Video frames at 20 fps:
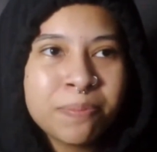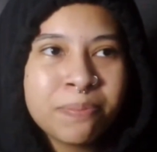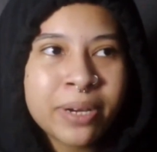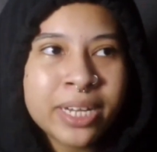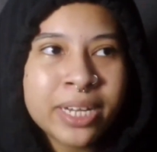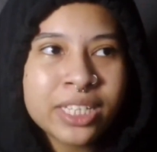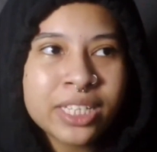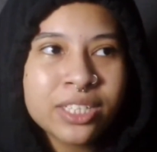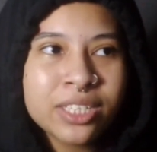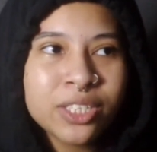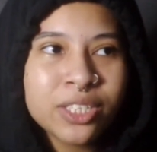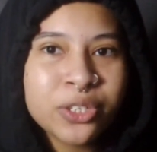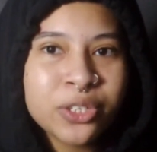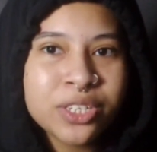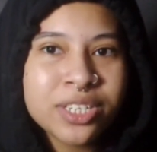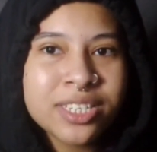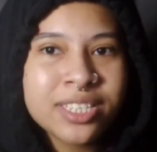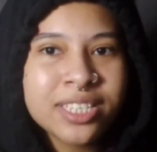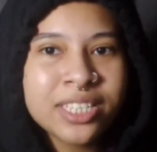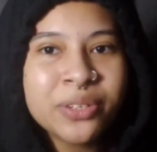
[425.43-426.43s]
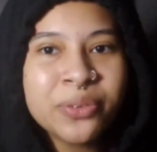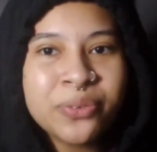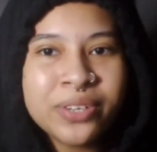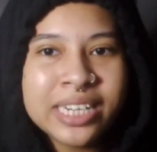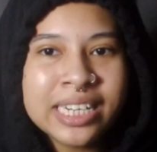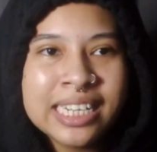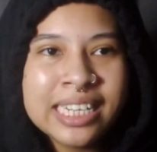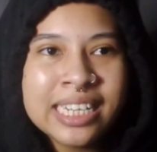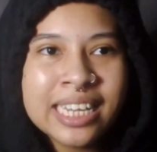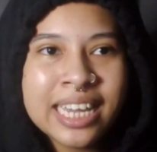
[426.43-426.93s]
but you're still
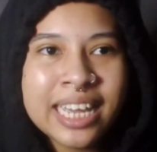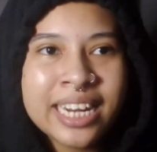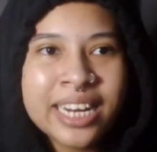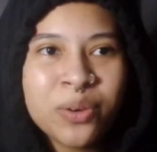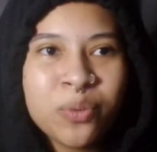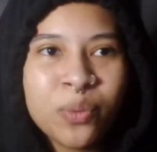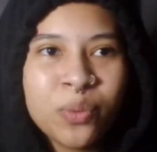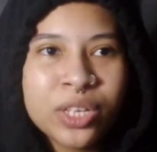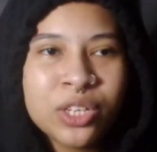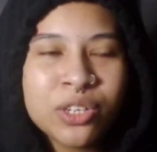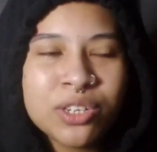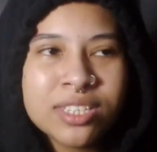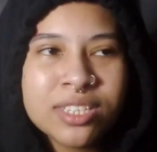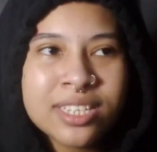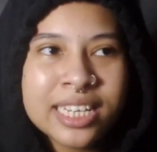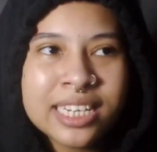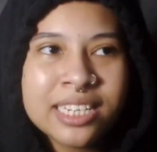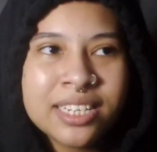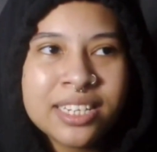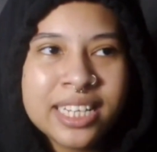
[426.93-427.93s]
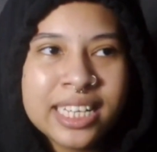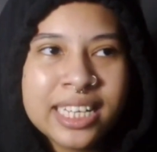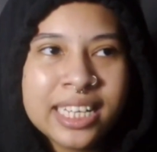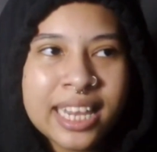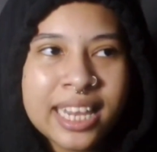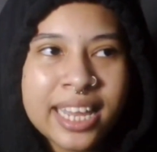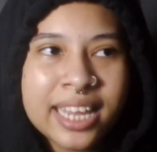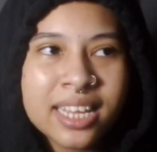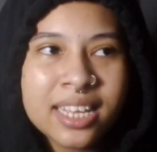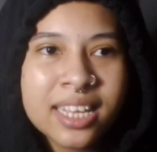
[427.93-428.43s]
reading, and then when you suddenly
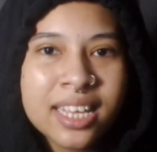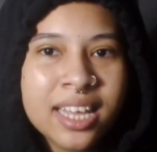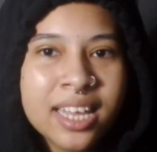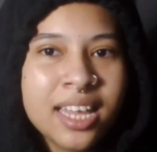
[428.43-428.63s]
like